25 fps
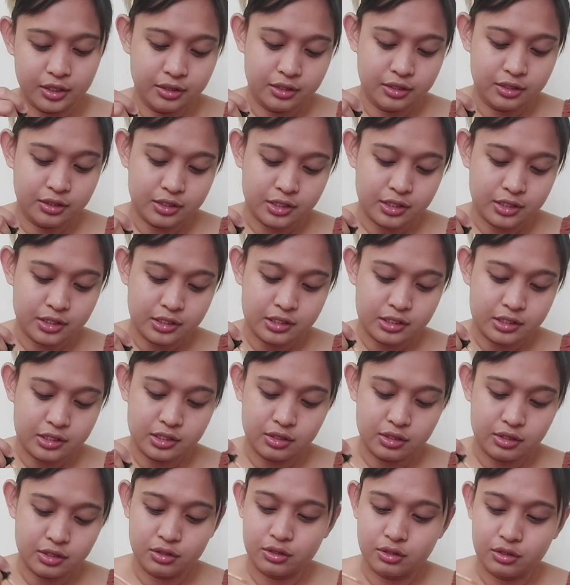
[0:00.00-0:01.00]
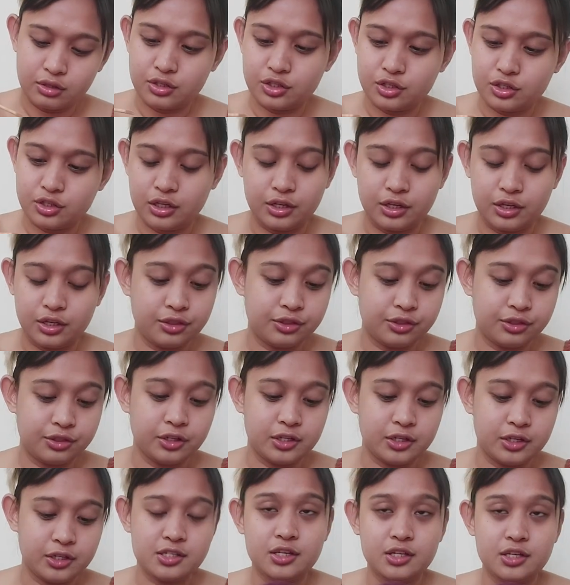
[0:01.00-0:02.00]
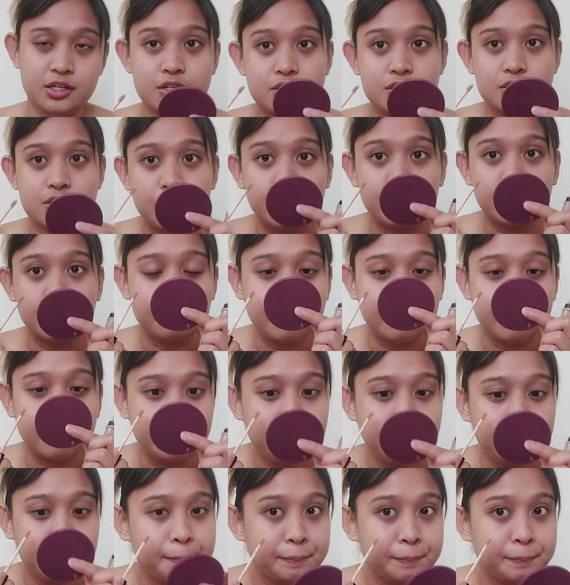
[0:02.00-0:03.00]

This is the shade 36 Golden.